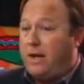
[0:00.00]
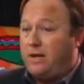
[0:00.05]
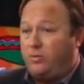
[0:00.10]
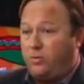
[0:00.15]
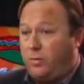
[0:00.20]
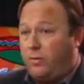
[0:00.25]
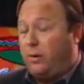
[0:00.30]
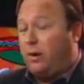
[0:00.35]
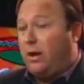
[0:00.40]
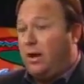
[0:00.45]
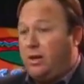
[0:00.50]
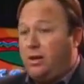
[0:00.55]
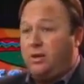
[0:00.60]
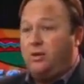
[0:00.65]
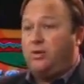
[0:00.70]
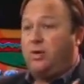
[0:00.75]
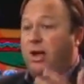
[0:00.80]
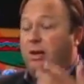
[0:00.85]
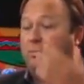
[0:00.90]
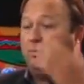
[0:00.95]
and that's where their
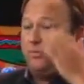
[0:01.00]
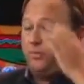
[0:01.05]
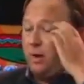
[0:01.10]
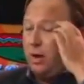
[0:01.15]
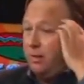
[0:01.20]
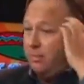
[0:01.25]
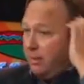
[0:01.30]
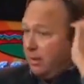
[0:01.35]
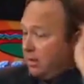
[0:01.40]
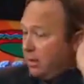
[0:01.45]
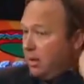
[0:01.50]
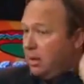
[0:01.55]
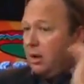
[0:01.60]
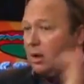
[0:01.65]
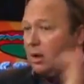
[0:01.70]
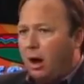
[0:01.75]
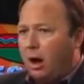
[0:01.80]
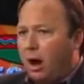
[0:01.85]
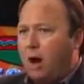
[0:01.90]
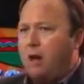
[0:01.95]
lineage comes from, and
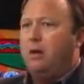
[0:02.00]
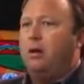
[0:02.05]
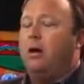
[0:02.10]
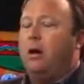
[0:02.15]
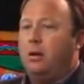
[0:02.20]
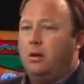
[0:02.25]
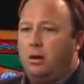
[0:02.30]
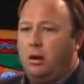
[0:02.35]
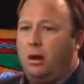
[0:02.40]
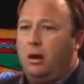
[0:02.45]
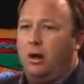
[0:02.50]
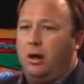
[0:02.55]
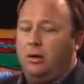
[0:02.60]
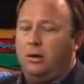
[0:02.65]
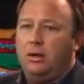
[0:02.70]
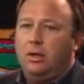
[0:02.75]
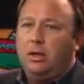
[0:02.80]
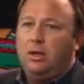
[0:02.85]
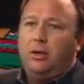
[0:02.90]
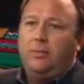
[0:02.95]
on and on and
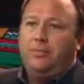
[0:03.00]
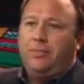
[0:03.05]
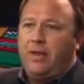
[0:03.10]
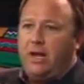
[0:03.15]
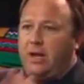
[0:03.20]
on.